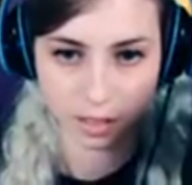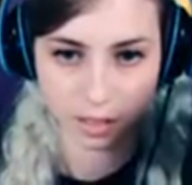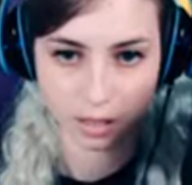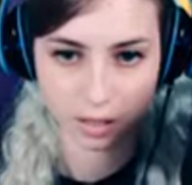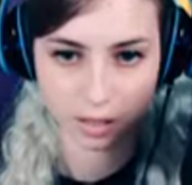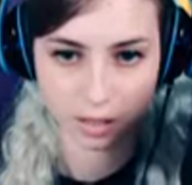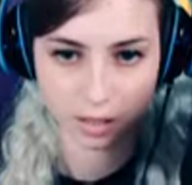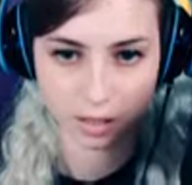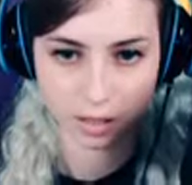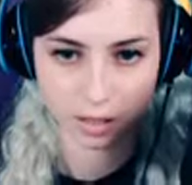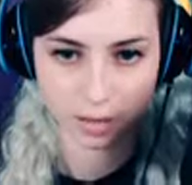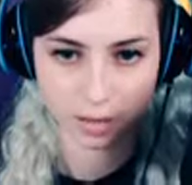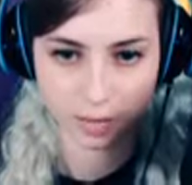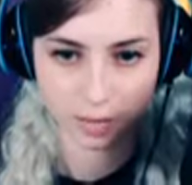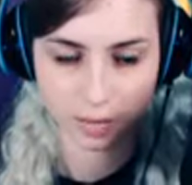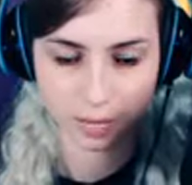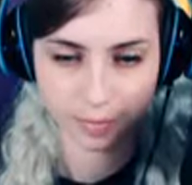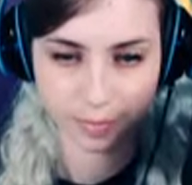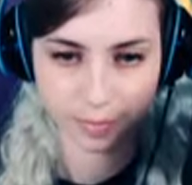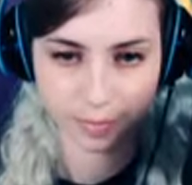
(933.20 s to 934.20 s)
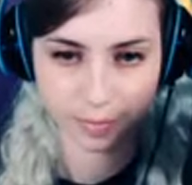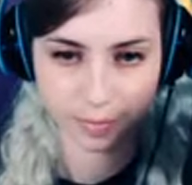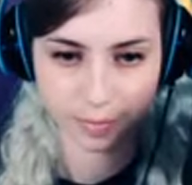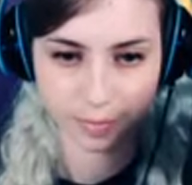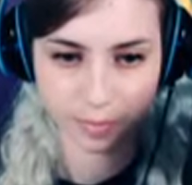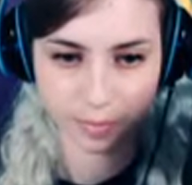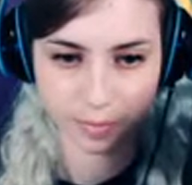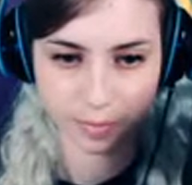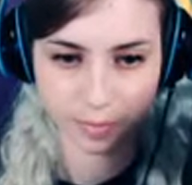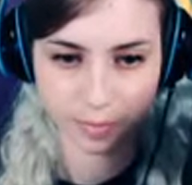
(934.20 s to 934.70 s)

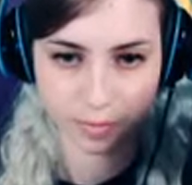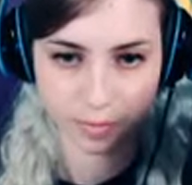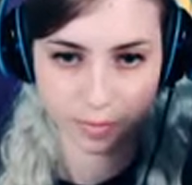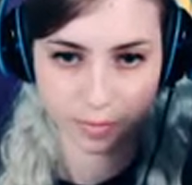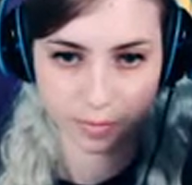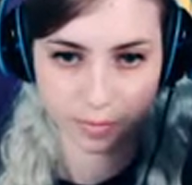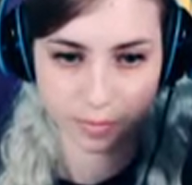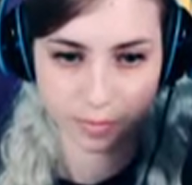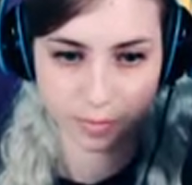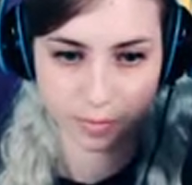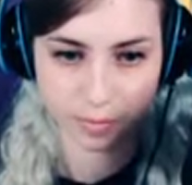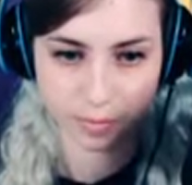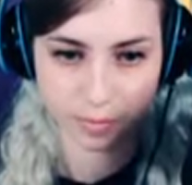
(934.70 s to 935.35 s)
No one is speaking in this clip.